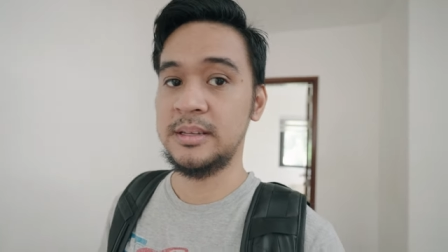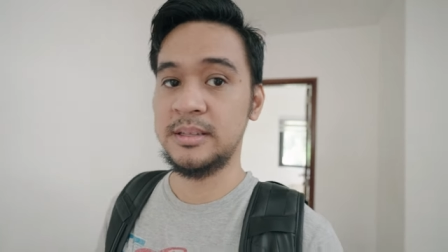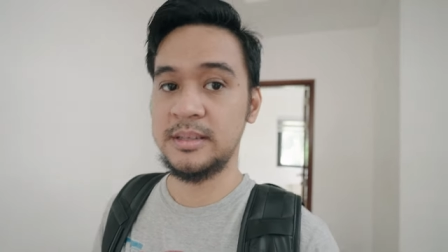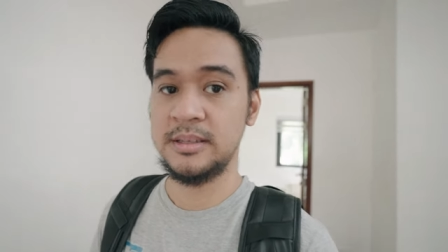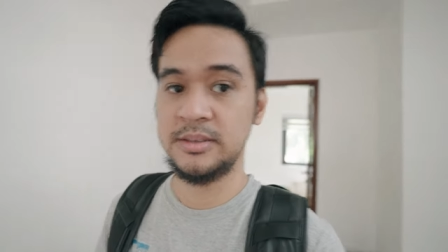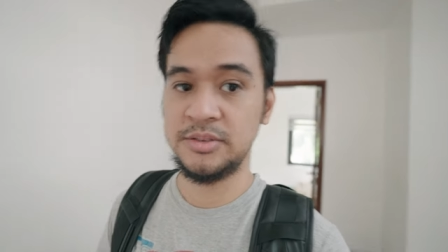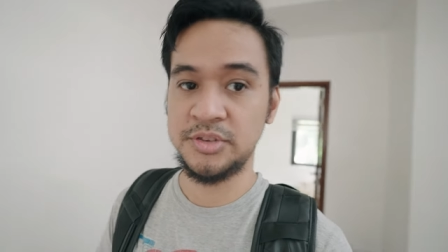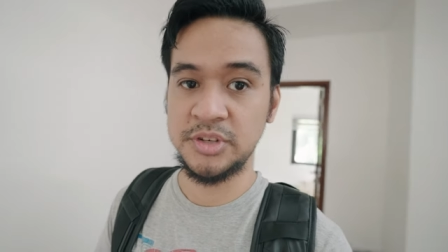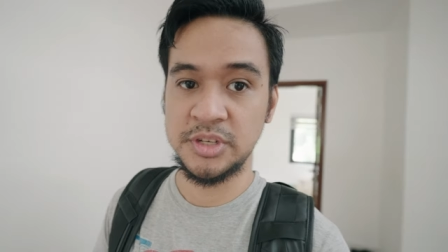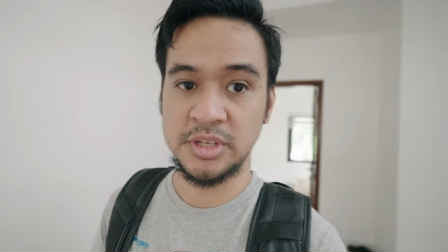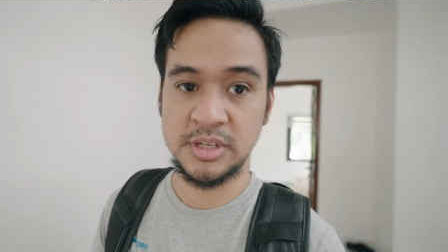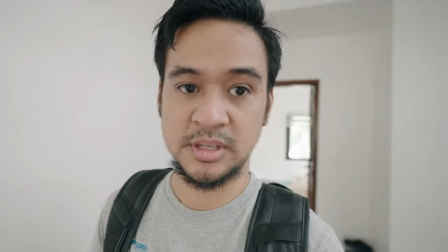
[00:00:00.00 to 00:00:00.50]

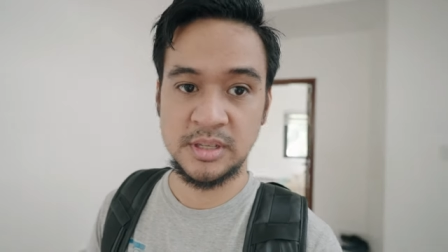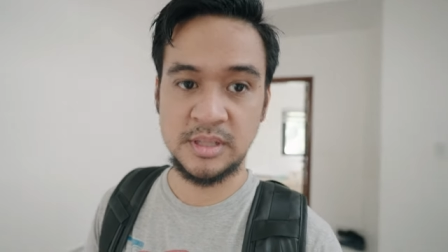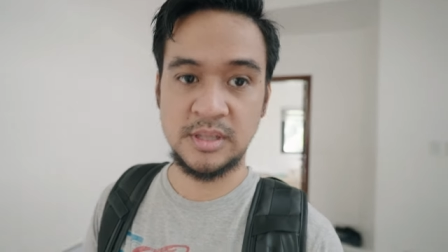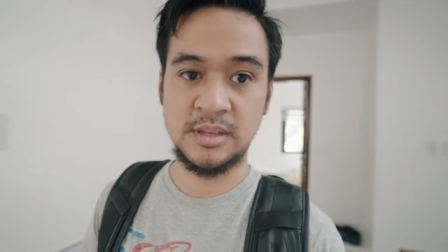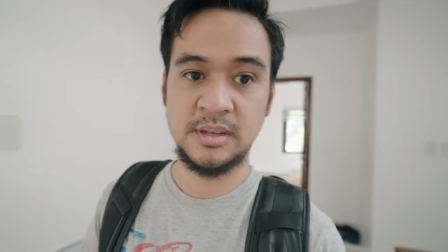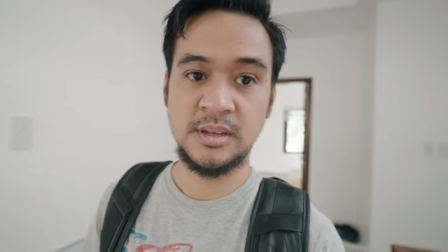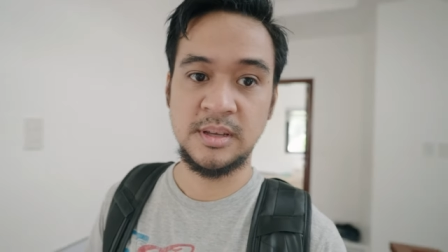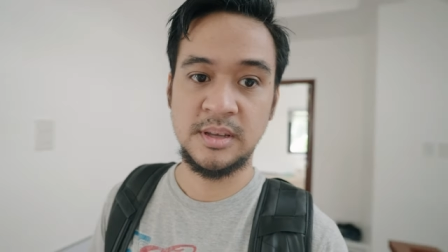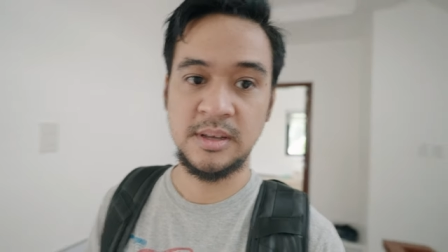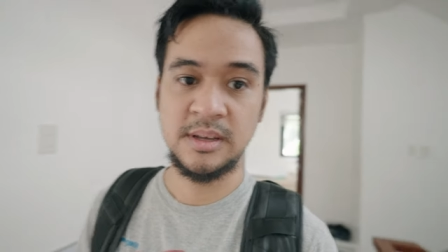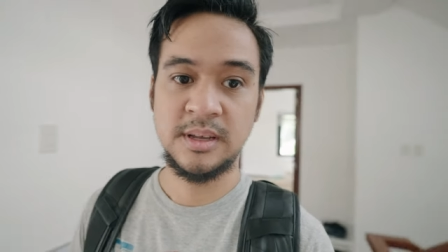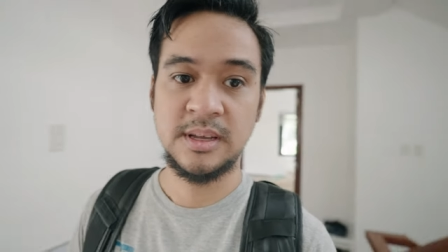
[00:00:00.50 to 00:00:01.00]
just
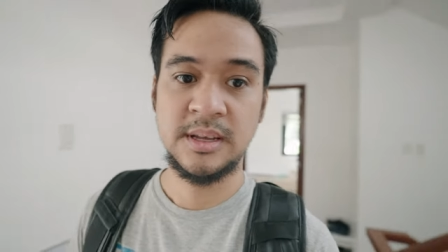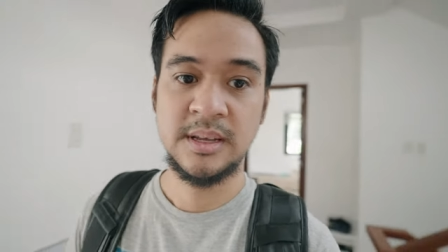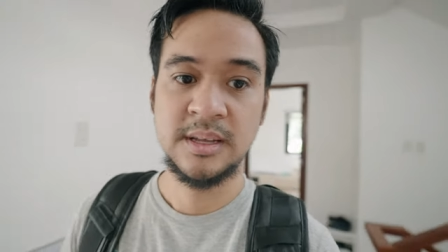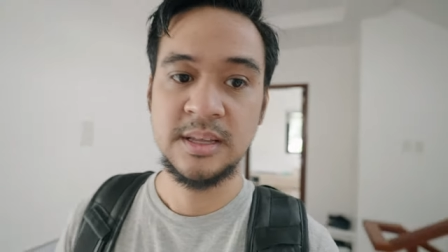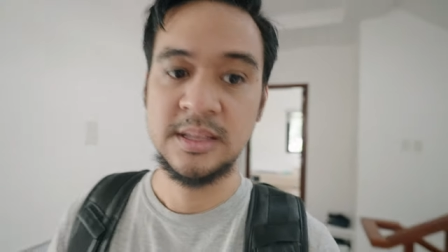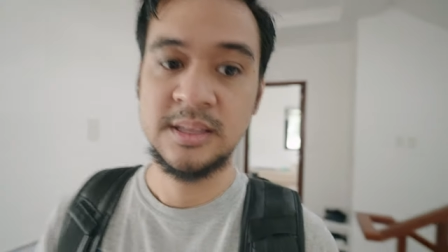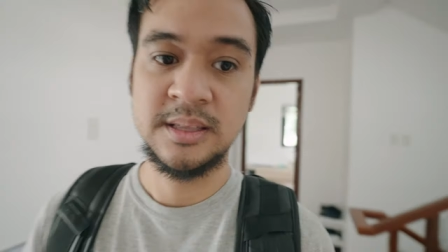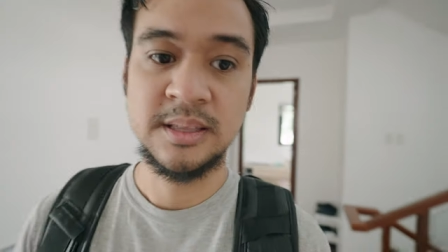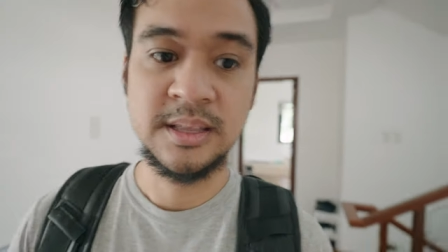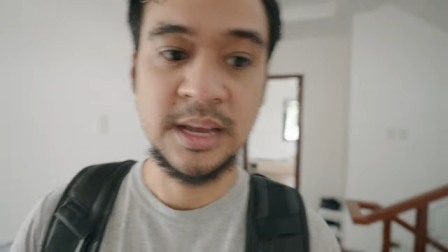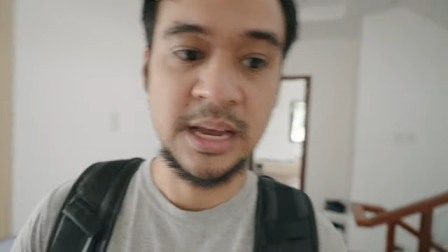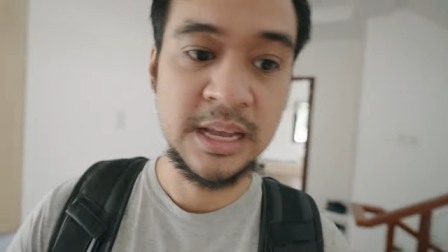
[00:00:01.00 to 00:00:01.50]

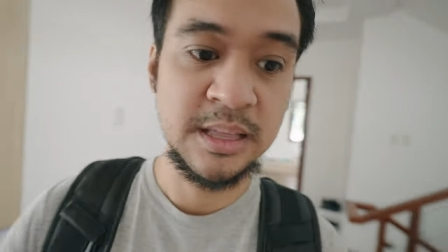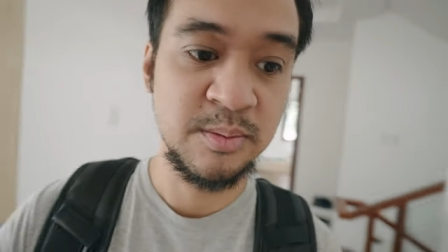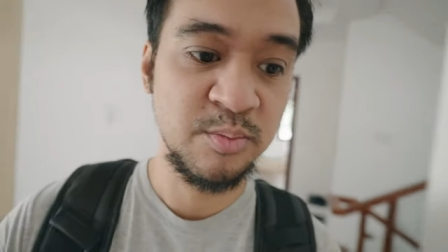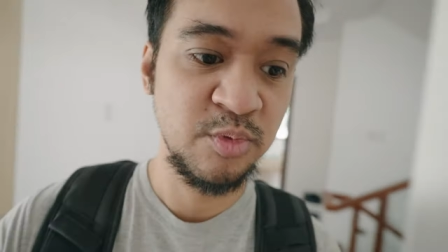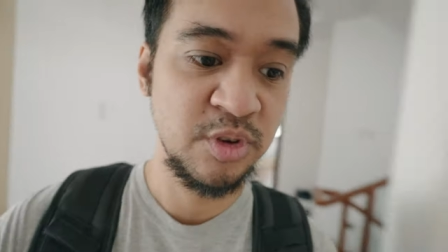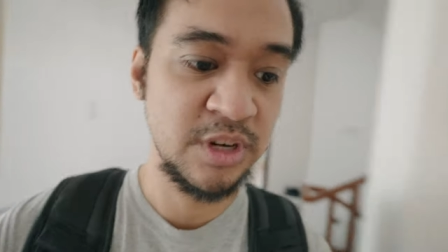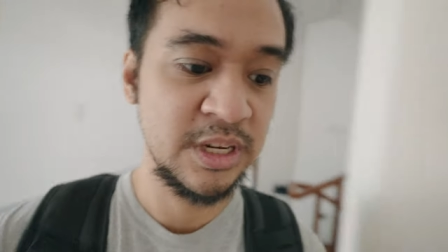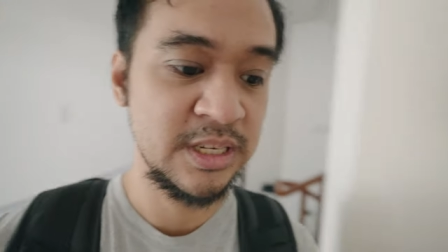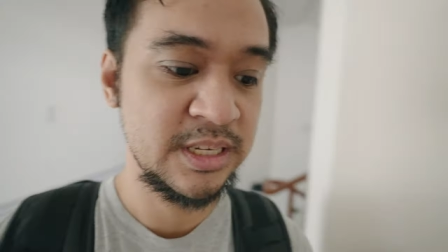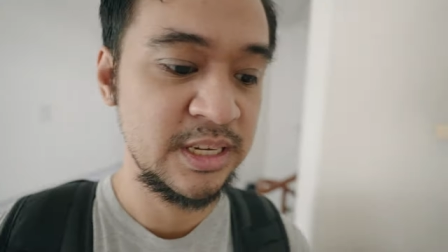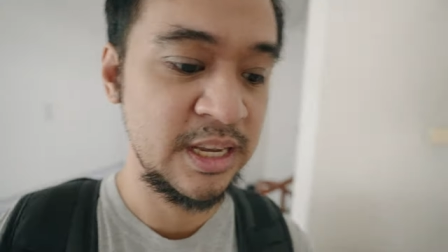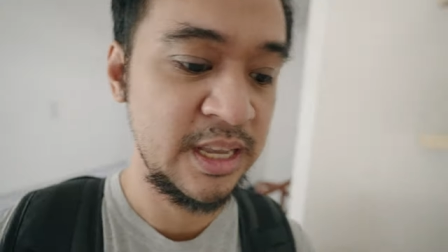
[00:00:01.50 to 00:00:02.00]
daan
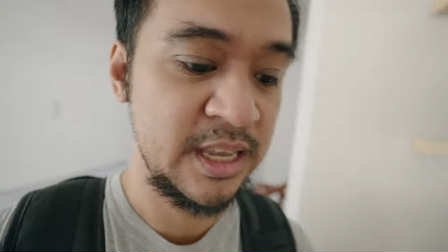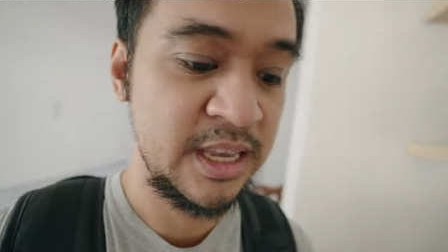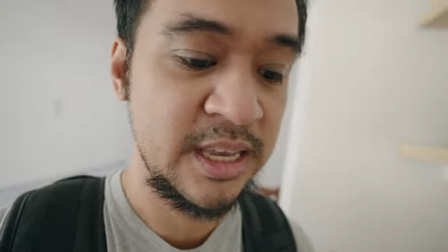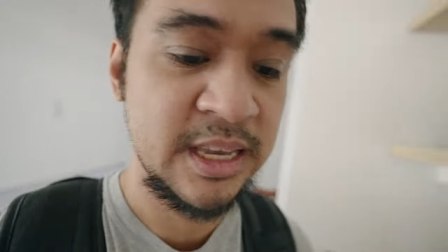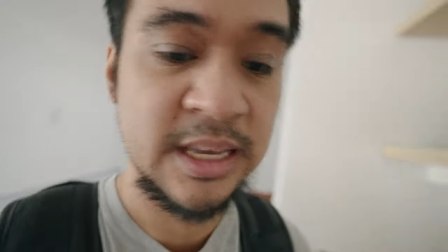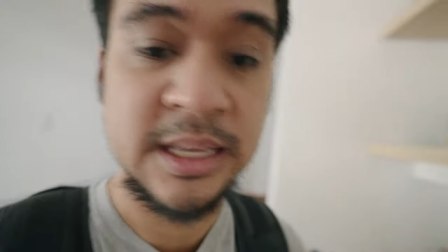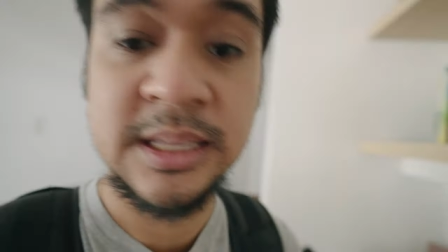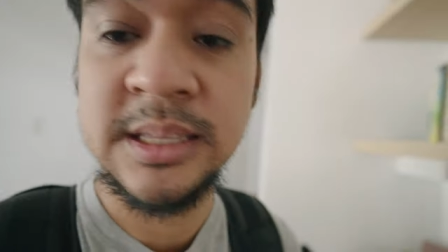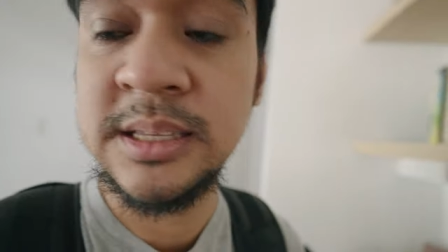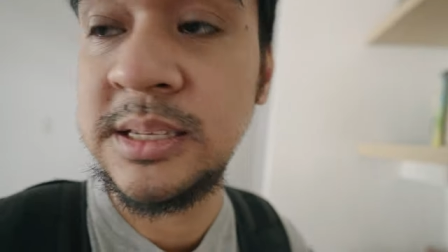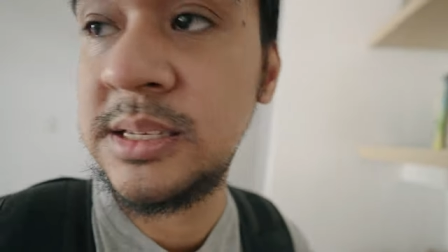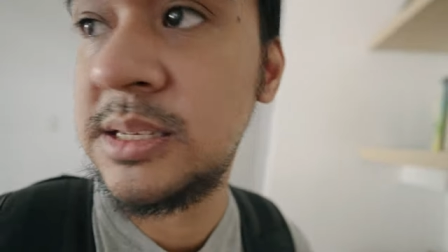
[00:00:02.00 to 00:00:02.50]
muna sa
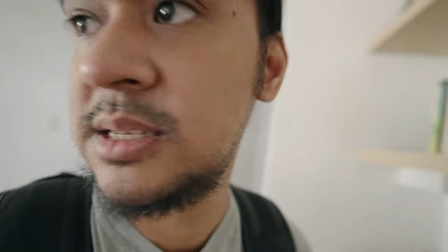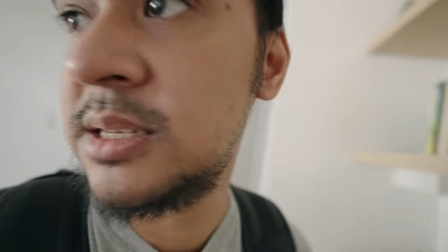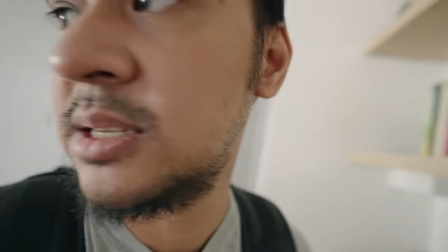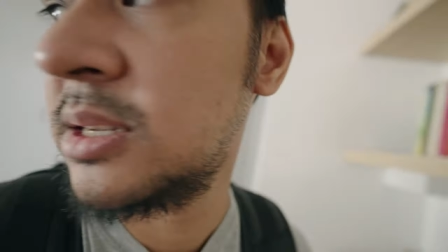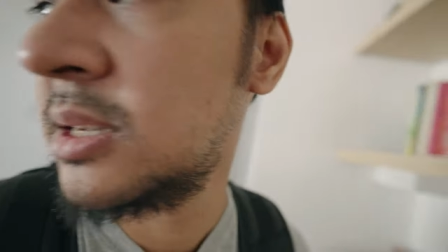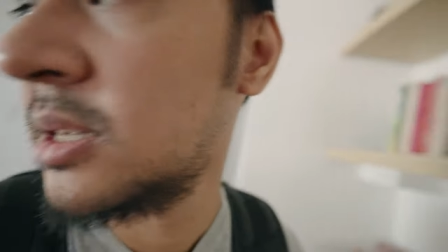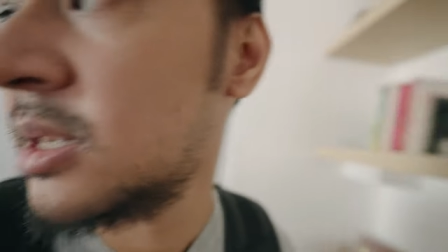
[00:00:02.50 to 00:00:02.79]
kids.